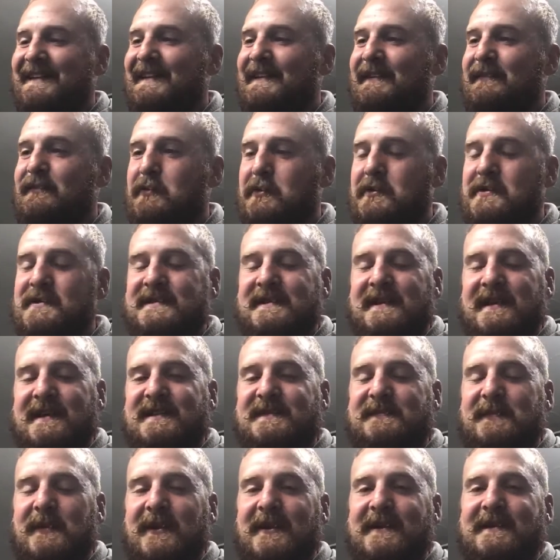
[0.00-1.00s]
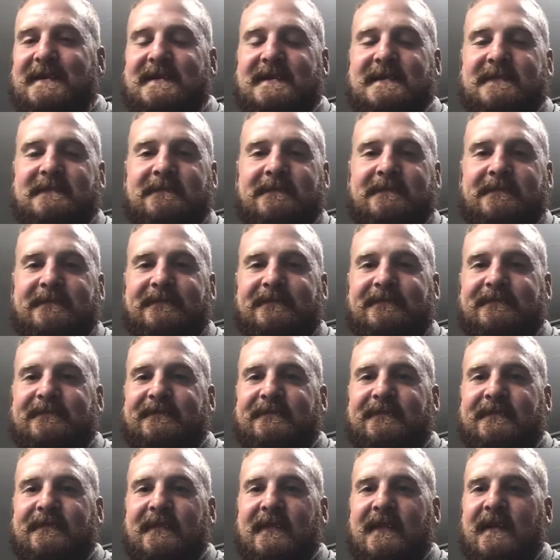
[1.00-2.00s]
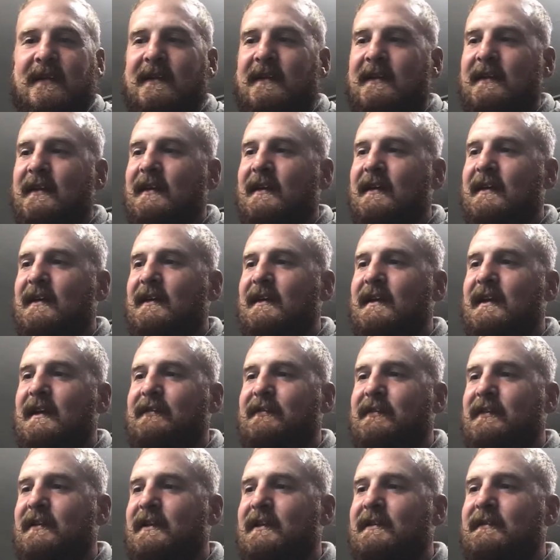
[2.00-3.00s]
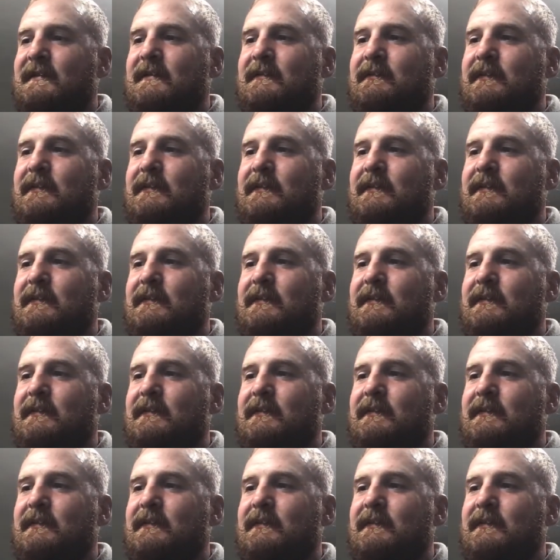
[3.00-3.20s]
Florida's a nice place. Definitely a